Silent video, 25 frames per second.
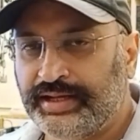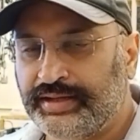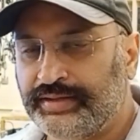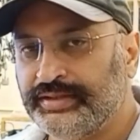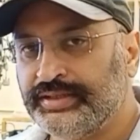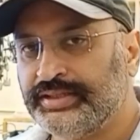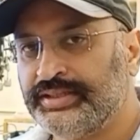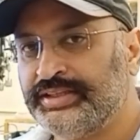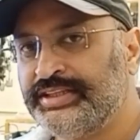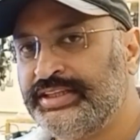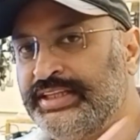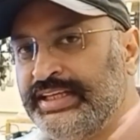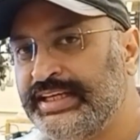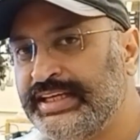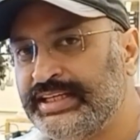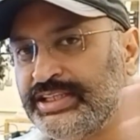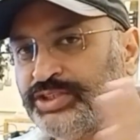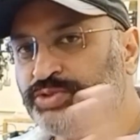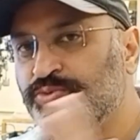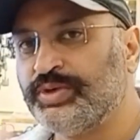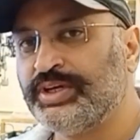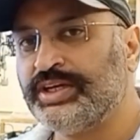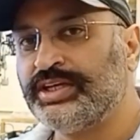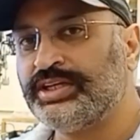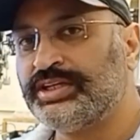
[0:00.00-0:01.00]
these
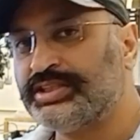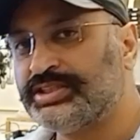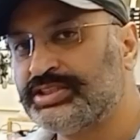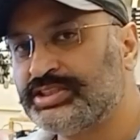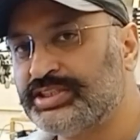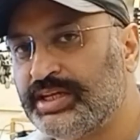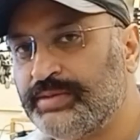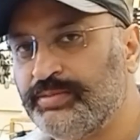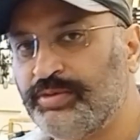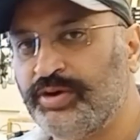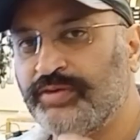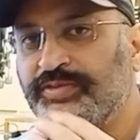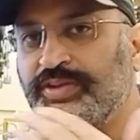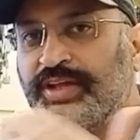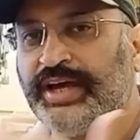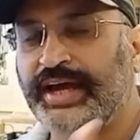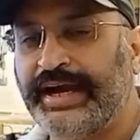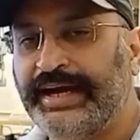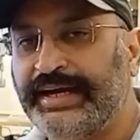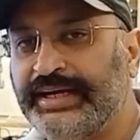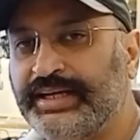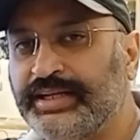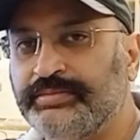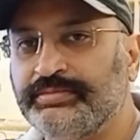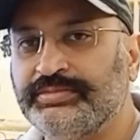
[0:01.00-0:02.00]
were some of the
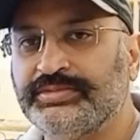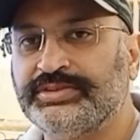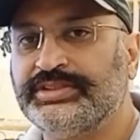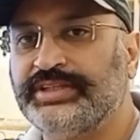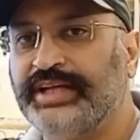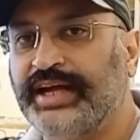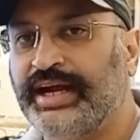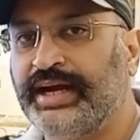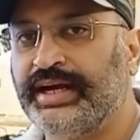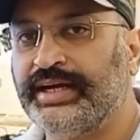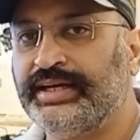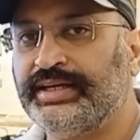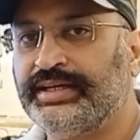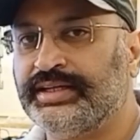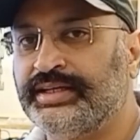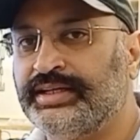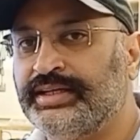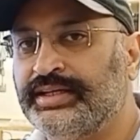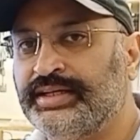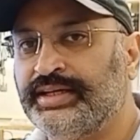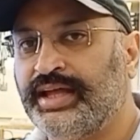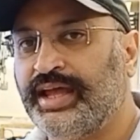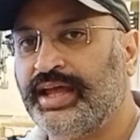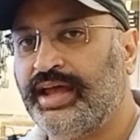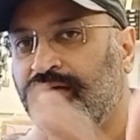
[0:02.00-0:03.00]
items that
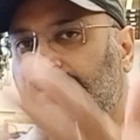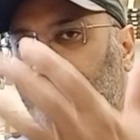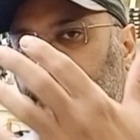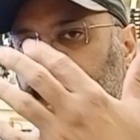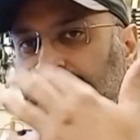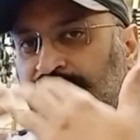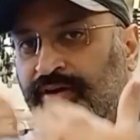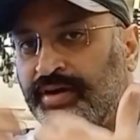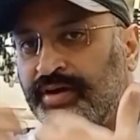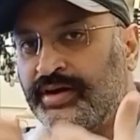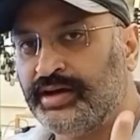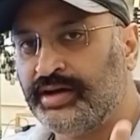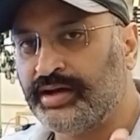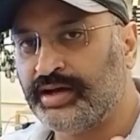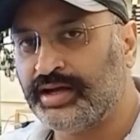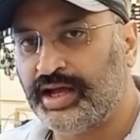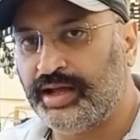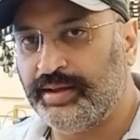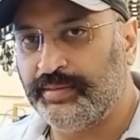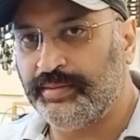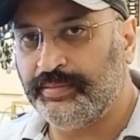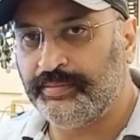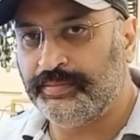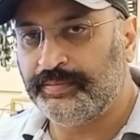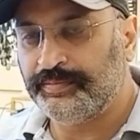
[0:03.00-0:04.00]
have
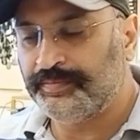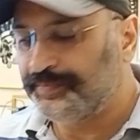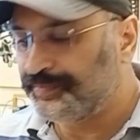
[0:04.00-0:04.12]
come